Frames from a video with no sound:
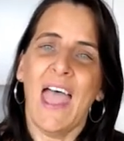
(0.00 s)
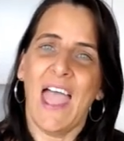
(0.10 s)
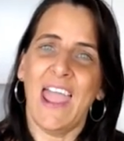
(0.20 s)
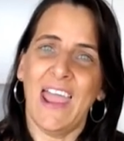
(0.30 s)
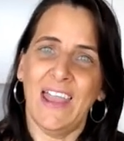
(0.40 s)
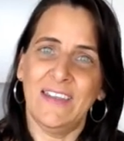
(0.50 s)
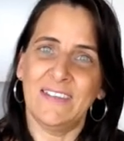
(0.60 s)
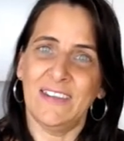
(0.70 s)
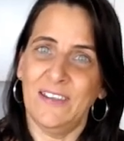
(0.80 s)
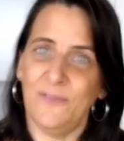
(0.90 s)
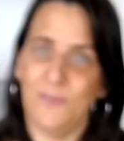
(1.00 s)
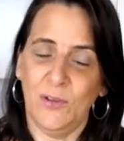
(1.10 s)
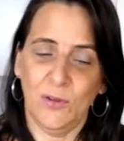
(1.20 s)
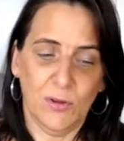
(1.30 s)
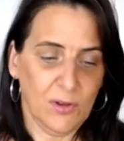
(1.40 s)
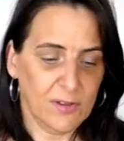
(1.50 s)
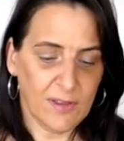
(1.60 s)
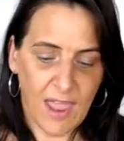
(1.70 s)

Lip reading: and if you